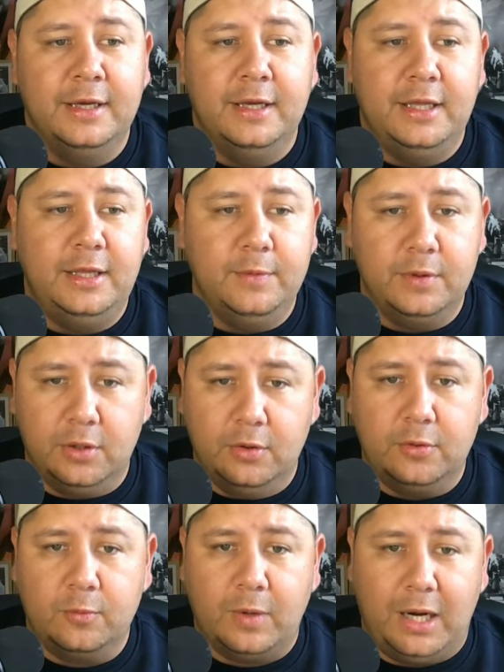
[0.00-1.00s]
he would go
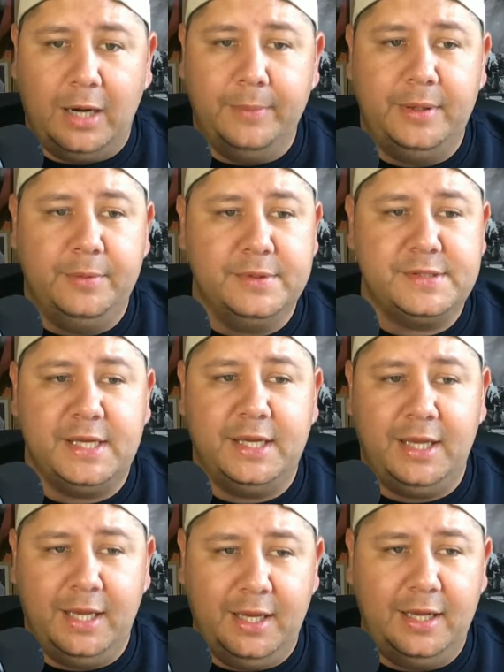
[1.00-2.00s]
to Rob and he would say,
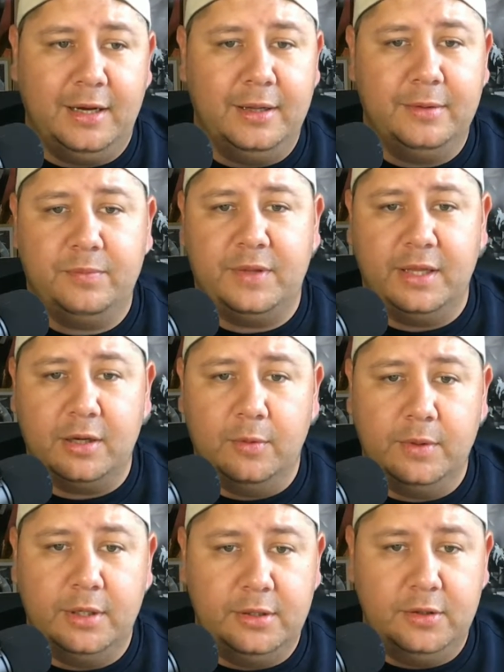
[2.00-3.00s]
"Hey, I think I
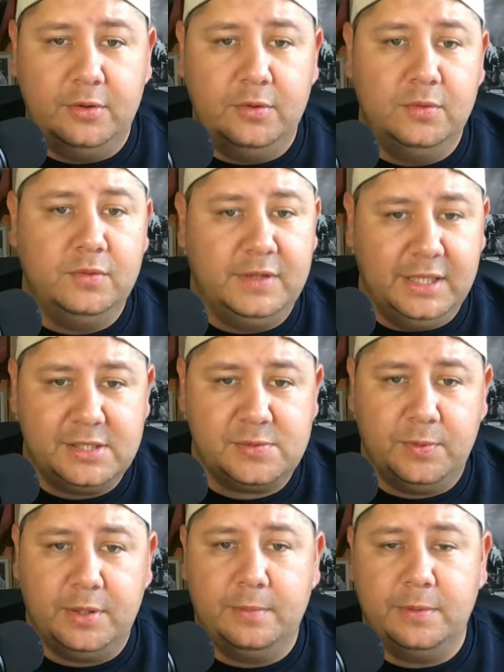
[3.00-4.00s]
want to do this
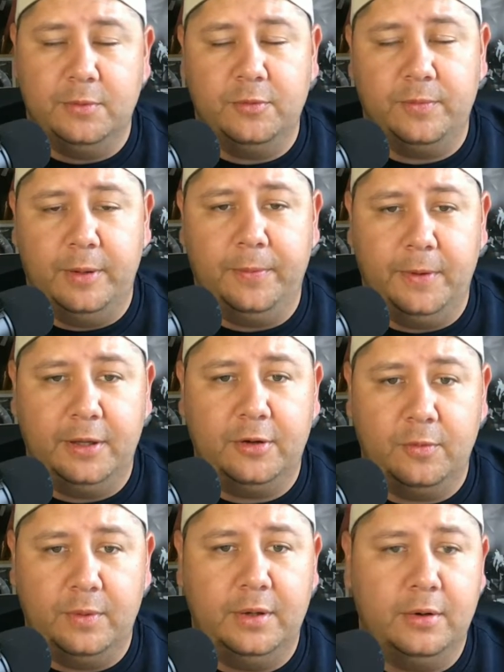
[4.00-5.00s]
when I'm done with my playing
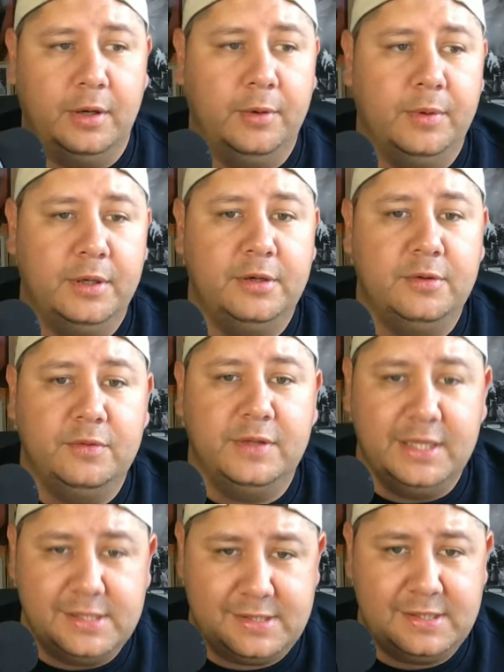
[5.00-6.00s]
career. I want to do
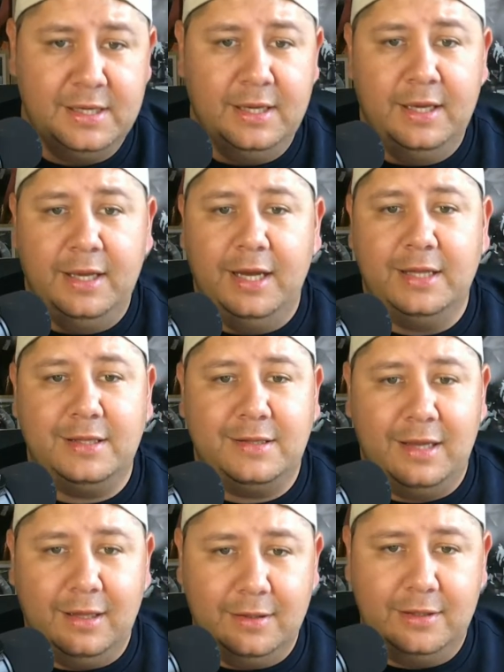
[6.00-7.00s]
this at the
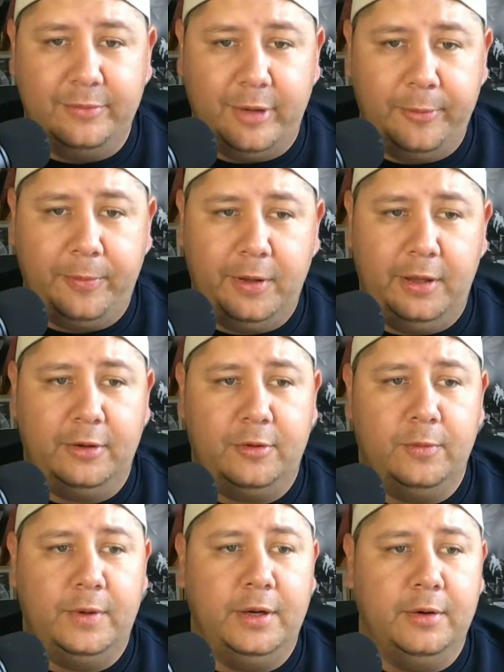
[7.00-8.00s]
tail end of my playing
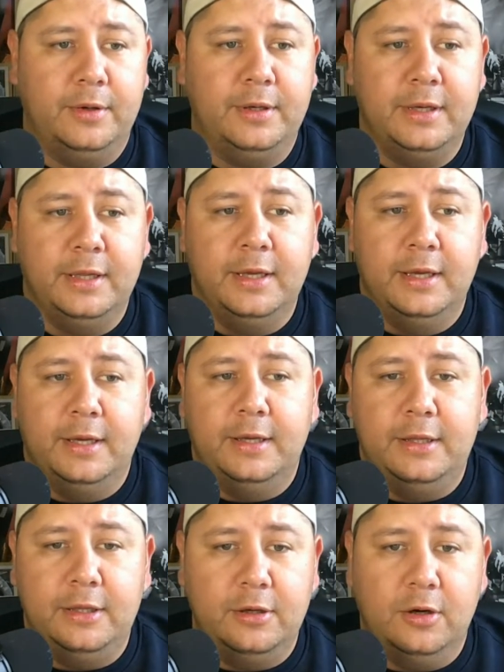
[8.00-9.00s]
career. And,
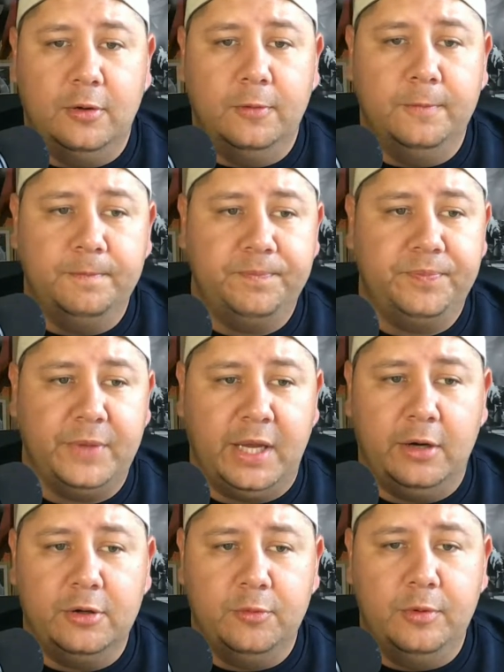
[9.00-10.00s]
you know,
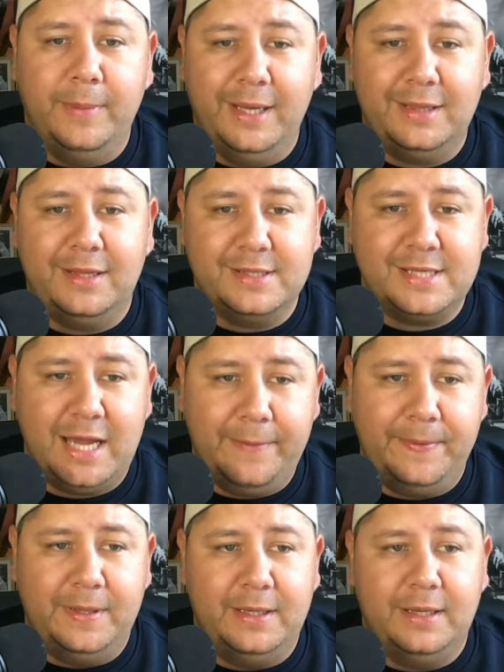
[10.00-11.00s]
how do we make this
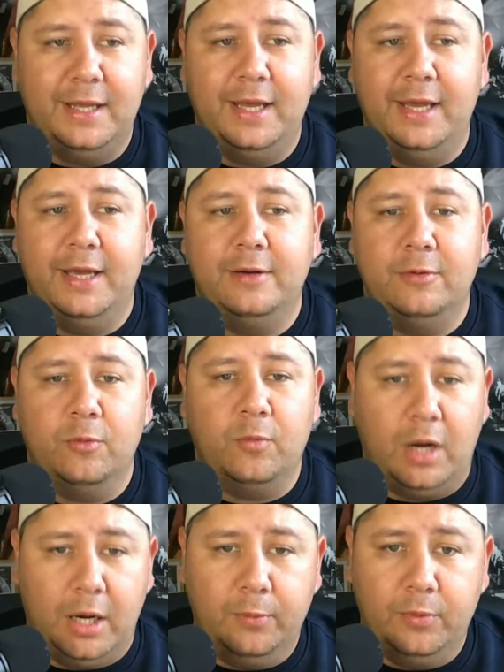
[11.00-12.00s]
happen?" And
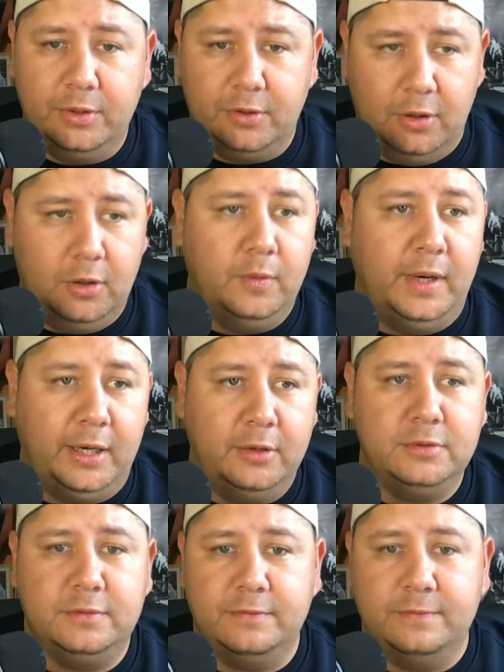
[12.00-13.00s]
Rob would go
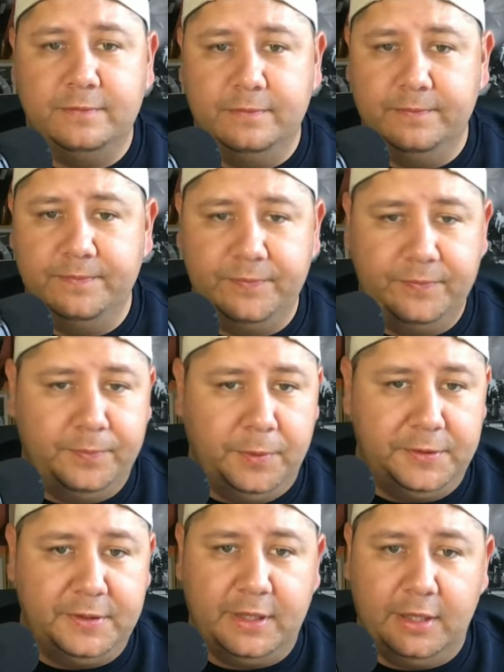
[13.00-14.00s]
out and
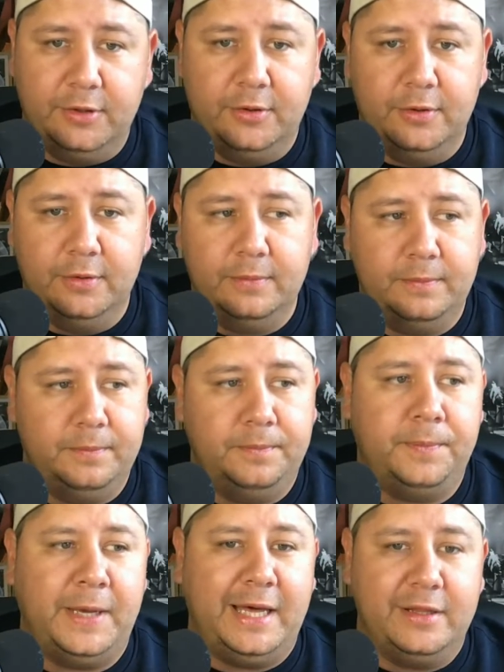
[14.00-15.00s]
put together
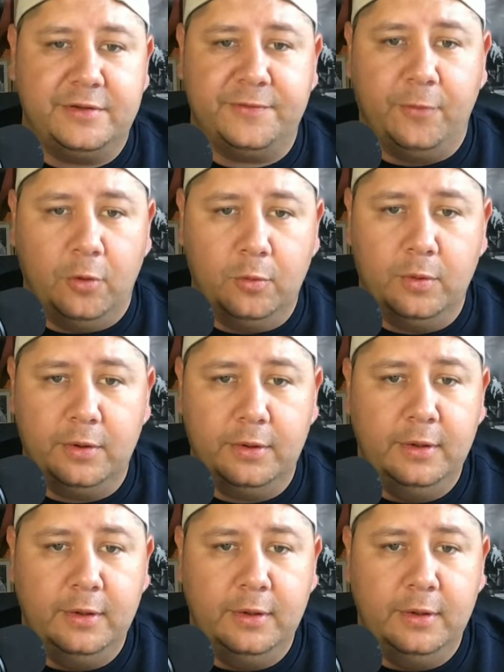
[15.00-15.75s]
paths forward